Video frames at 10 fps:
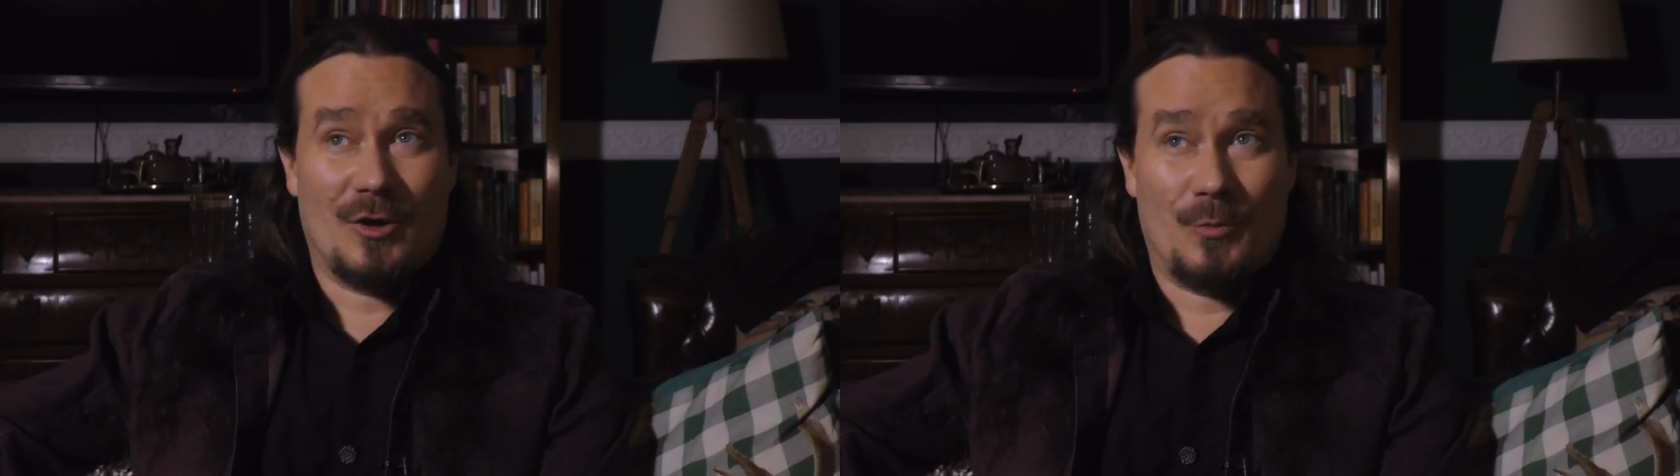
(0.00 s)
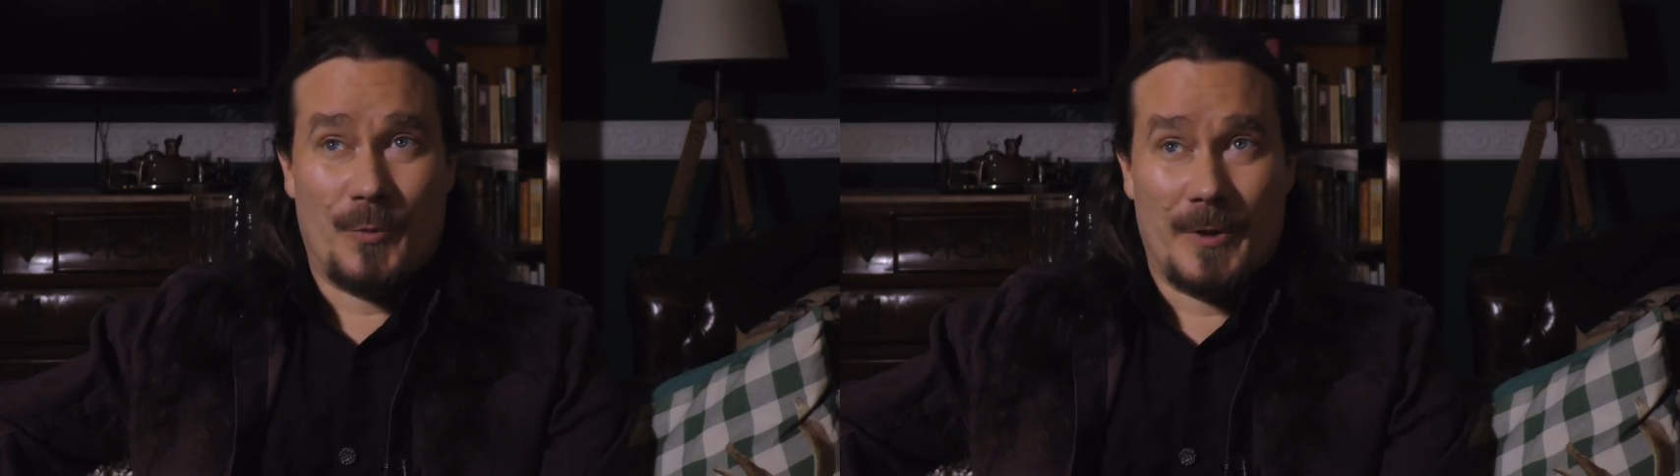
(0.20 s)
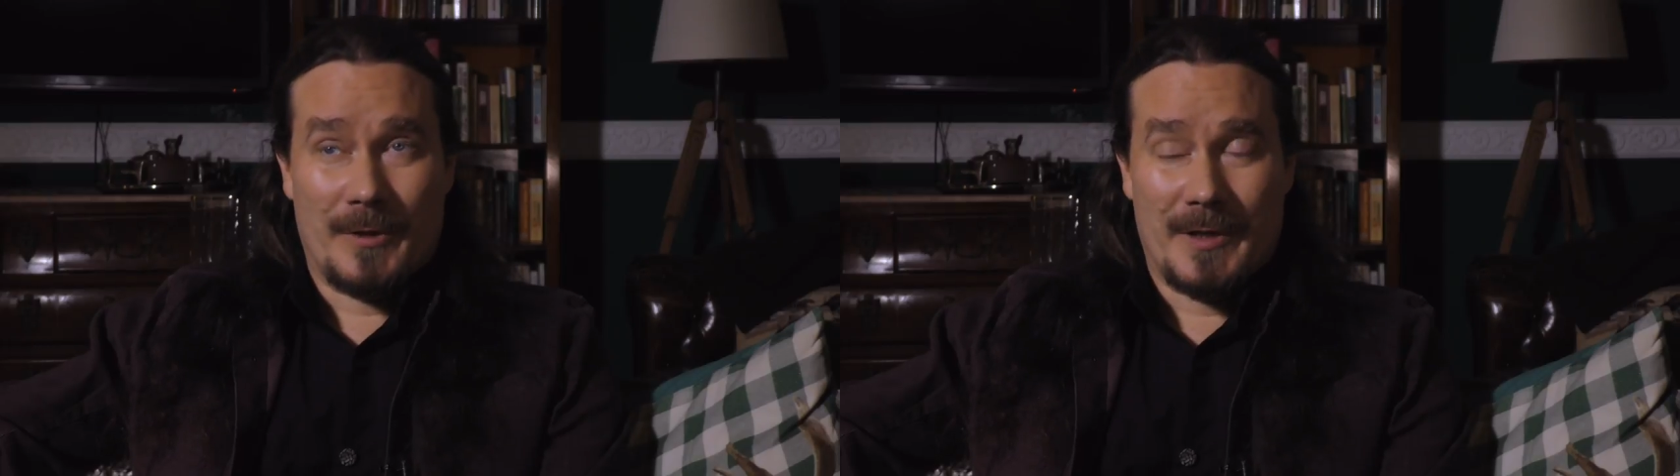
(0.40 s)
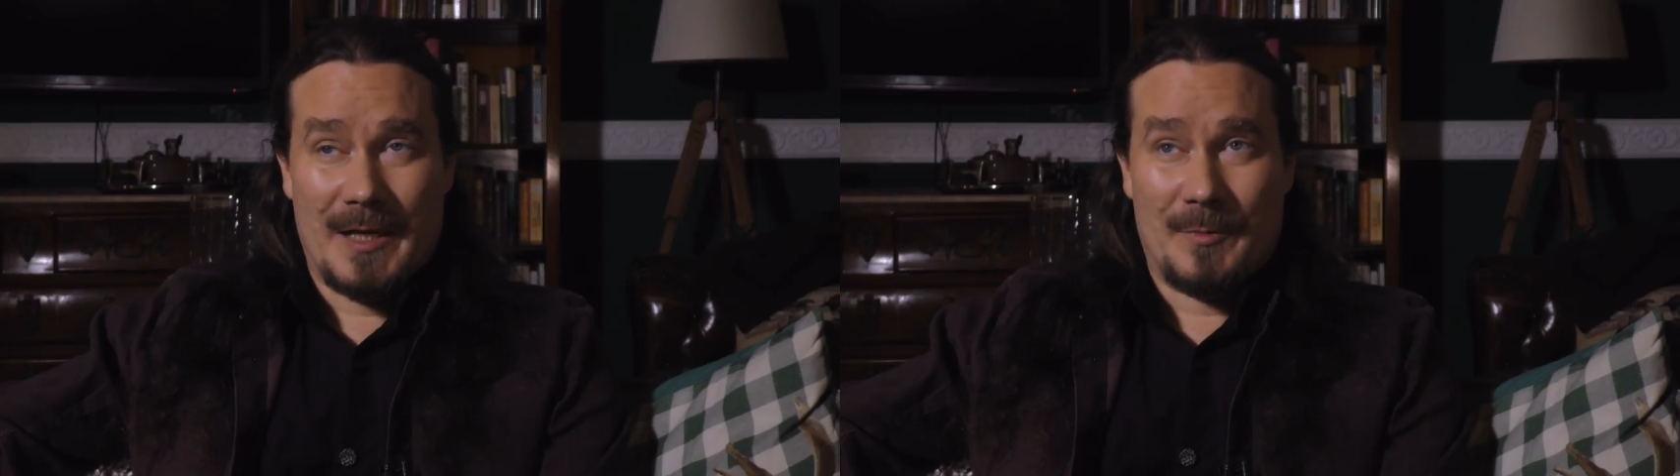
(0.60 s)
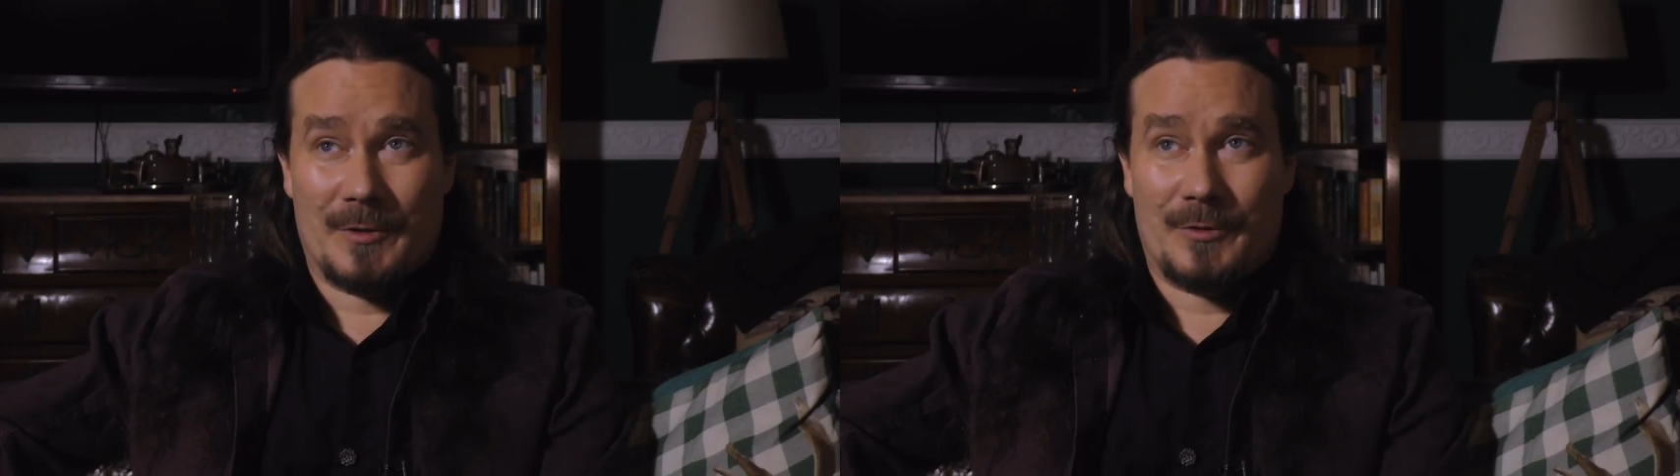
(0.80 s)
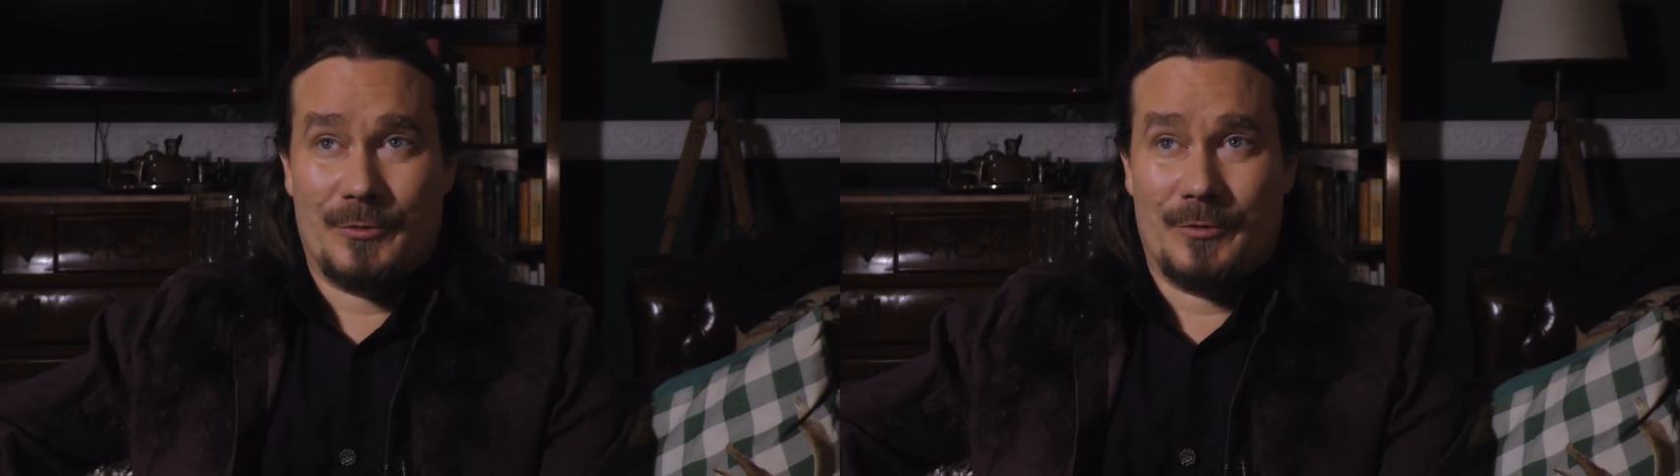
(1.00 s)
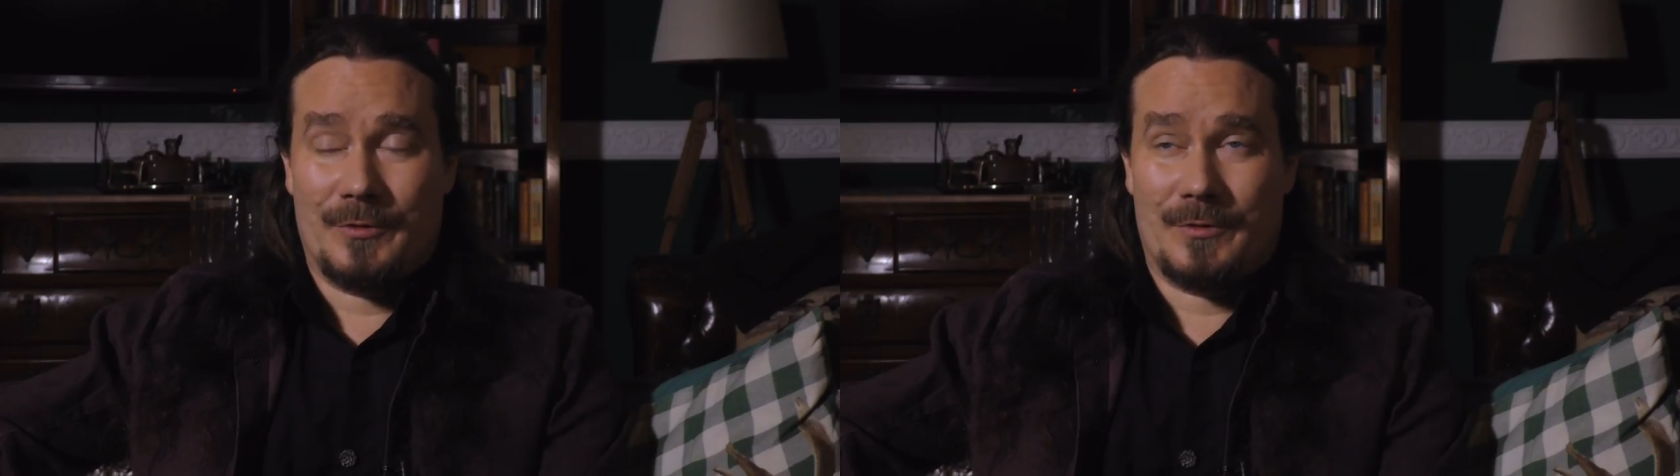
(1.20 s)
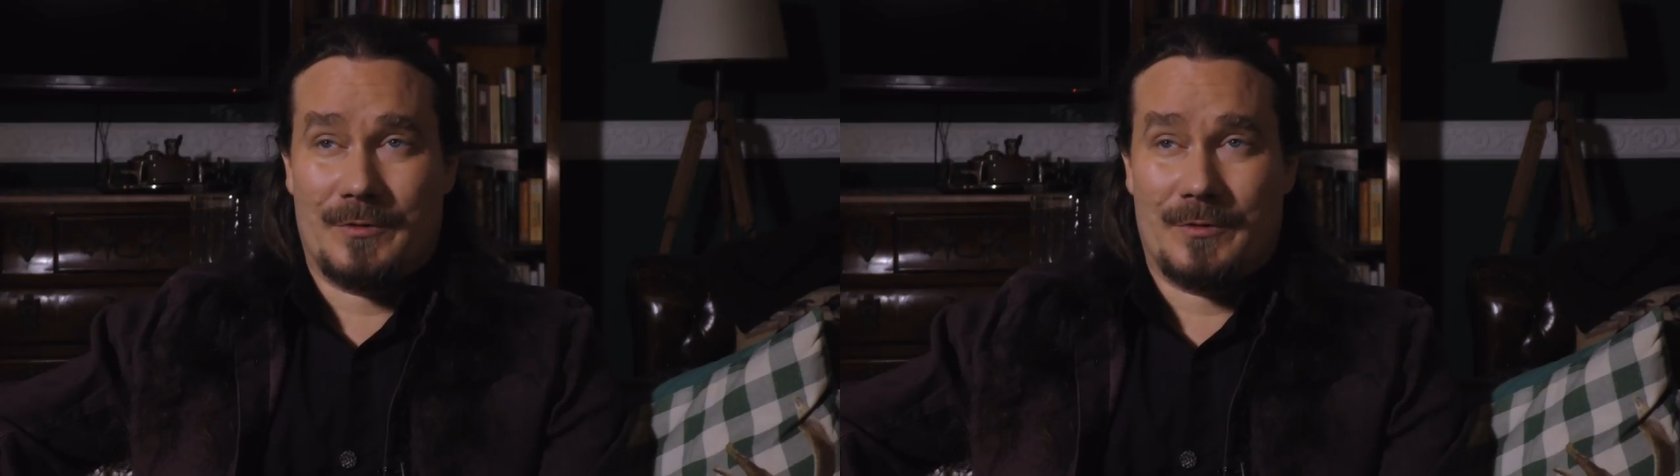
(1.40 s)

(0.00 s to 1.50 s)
hope we are able to